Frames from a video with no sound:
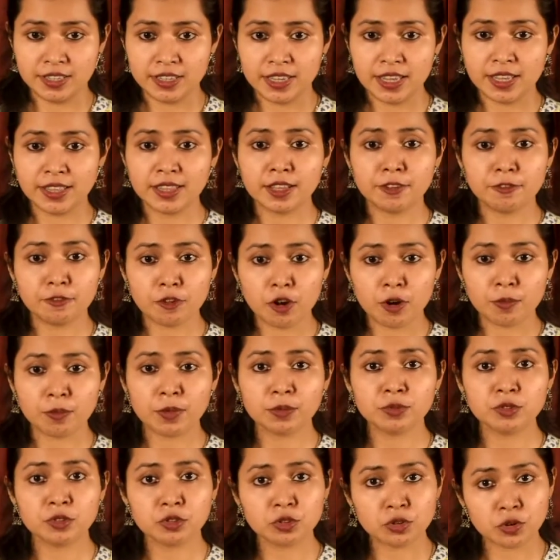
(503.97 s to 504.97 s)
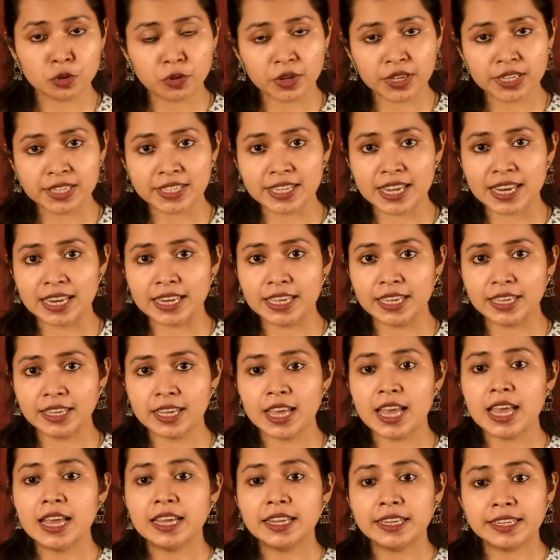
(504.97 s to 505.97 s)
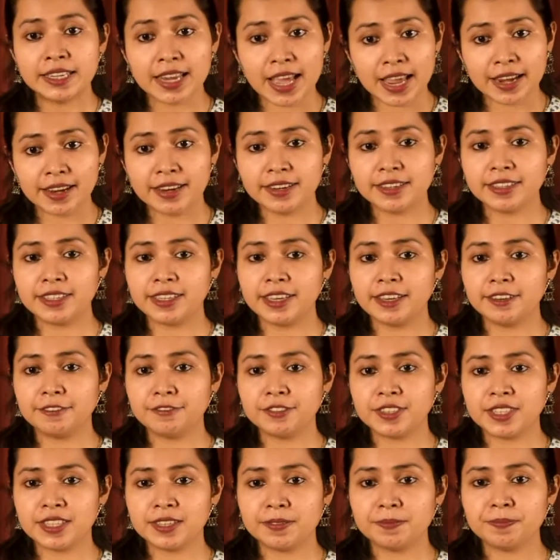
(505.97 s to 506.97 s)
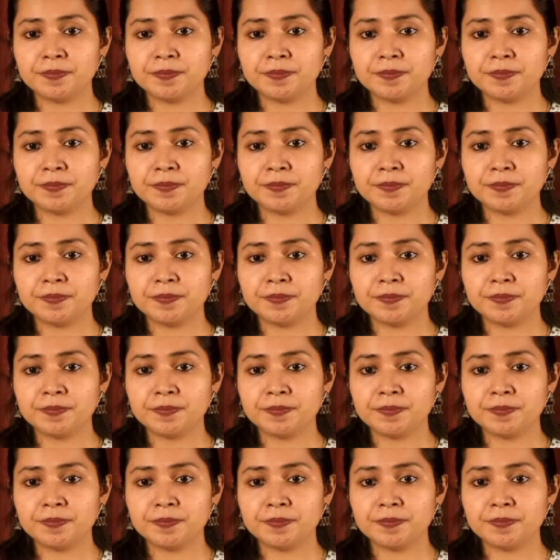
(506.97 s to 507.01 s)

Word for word: in the form of storytelling, narratives.